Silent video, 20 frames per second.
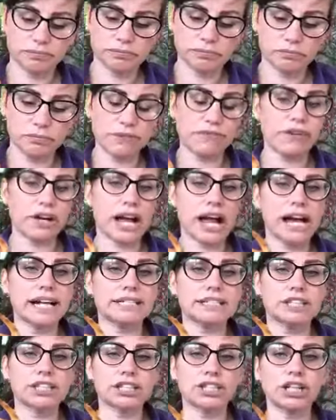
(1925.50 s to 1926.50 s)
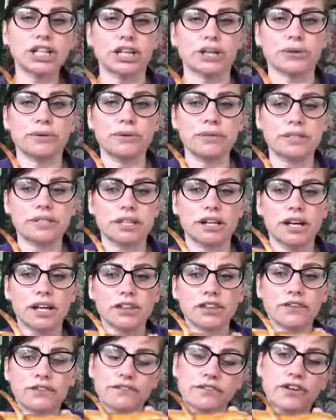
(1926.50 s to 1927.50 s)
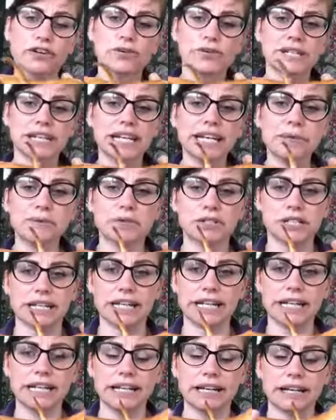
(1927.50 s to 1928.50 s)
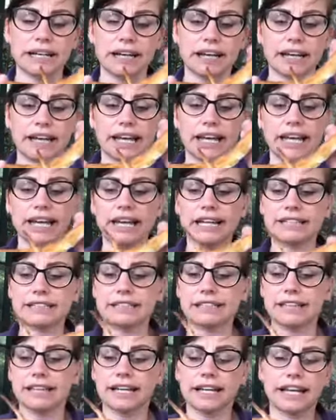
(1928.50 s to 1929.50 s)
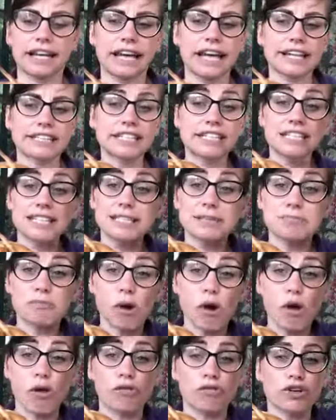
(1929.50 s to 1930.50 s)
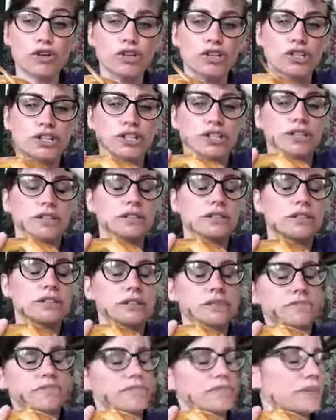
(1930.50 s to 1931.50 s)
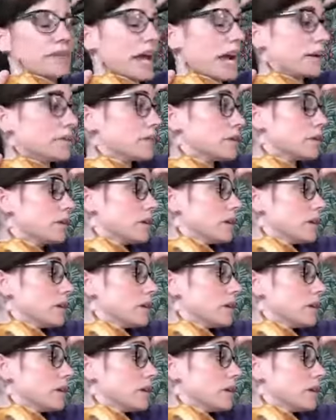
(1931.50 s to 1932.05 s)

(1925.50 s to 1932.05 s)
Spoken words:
with regards to Zeus, the food he would eat is small rodents. Now,